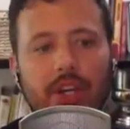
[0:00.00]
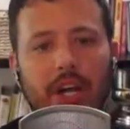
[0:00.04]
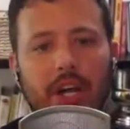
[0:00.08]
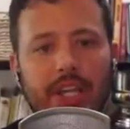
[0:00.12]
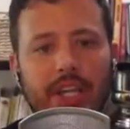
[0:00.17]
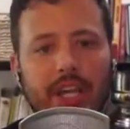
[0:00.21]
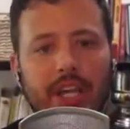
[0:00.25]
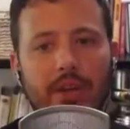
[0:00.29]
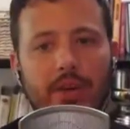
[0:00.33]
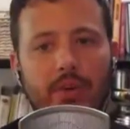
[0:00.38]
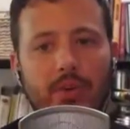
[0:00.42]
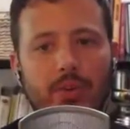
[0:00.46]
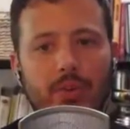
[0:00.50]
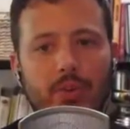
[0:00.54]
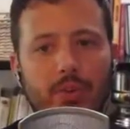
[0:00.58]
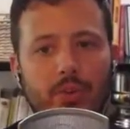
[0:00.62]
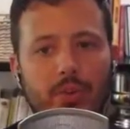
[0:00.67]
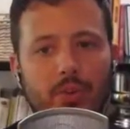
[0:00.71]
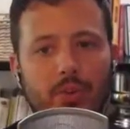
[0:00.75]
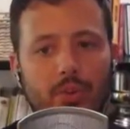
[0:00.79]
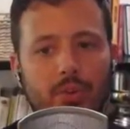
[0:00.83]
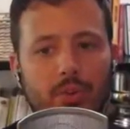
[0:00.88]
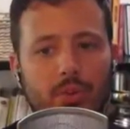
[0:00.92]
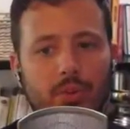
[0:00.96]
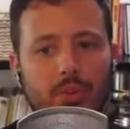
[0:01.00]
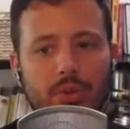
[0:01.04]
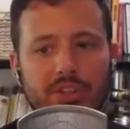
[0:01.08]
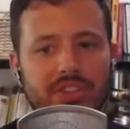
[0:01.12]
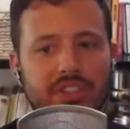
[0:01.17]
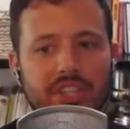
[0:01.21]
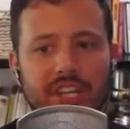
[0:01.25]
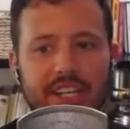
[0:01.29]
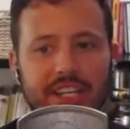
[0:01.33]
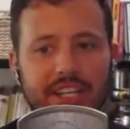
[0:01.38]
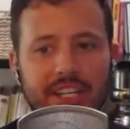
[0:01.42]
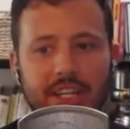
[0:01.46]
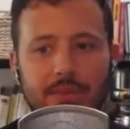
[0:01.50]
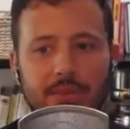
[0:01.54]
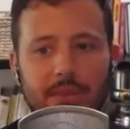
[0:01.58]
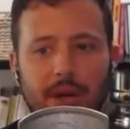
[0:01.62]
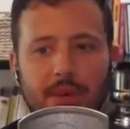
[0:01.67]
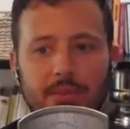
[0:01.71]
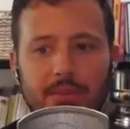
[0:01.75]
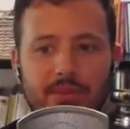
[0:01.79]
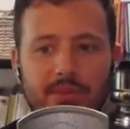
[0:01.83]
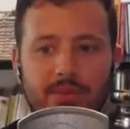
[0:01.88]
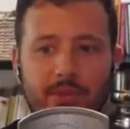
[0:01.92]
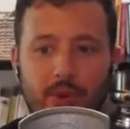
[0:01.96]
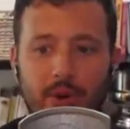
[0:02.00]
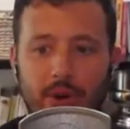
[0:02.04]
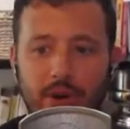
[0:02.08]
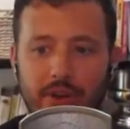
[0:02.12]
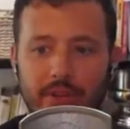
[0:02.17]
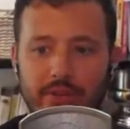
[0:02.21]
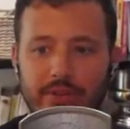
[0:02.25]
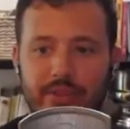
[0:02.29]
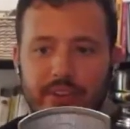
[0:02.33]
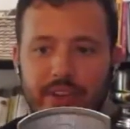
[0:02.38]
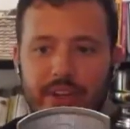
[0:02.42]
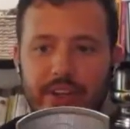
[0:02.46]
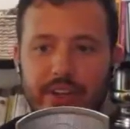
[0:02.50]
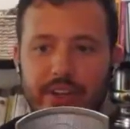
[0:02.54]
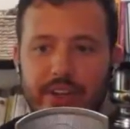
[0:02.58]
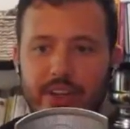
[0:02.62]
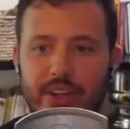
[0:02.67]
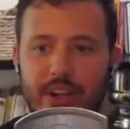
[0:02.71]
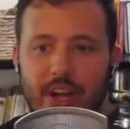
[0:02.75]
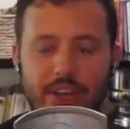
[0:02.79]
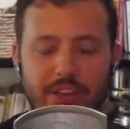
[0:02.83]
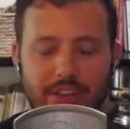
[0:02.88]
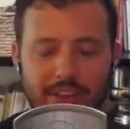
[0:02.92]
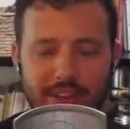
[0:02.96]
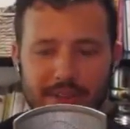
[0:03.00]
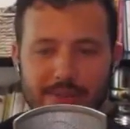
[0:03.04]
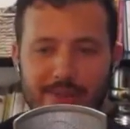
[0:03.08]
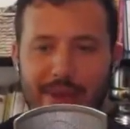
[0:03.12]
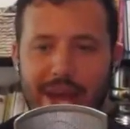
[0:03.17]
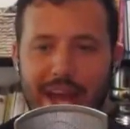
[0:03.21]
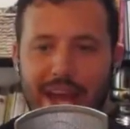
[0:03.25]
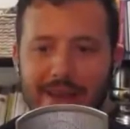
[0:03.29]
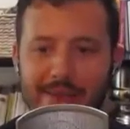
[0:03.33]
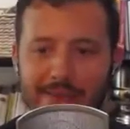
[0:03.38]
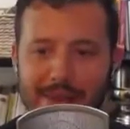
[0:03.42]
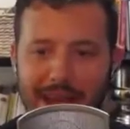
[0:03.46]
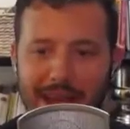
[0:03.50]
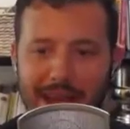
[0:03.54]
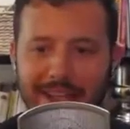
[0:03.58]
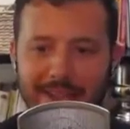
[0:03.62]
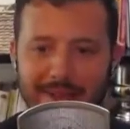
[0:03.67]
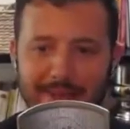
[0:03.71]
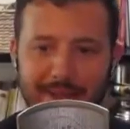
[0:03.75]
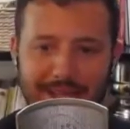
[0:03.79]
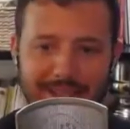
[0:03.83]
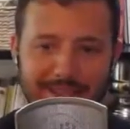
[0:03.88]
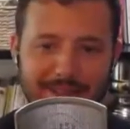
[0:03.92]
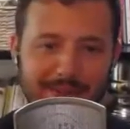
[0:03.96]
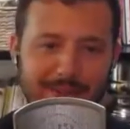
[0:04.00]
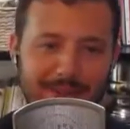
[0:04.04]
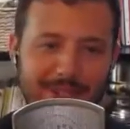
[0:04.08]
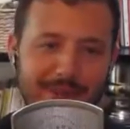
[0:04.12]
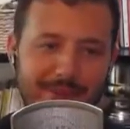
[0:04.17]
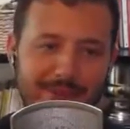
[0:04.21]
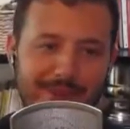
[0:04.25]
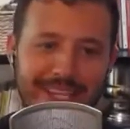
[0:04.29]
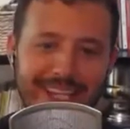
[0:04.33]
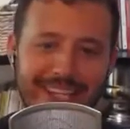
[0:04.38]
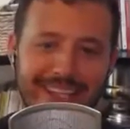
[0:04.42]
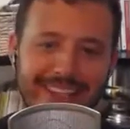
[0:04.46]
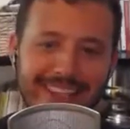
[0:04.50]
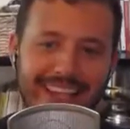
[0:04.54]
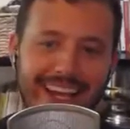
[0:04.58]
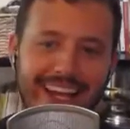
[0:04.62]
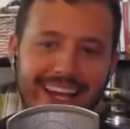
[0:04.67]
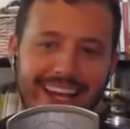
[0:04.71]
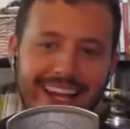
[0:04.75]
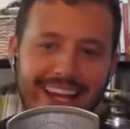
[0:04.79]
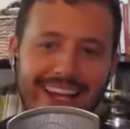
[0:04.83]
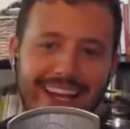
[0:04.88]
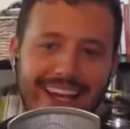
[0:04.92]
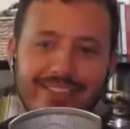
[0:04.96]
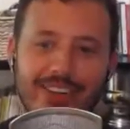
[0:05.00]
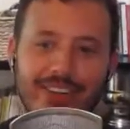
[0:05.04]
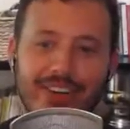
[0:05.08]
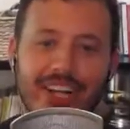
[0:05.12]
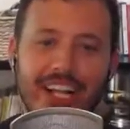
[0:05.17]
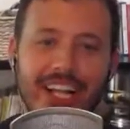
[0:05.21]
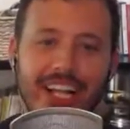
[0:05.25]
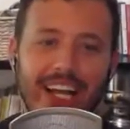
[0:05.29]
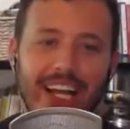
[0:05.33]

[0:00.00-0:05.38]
Again, we're setting him up for failure, other than Matt. Matt expects him to be that level.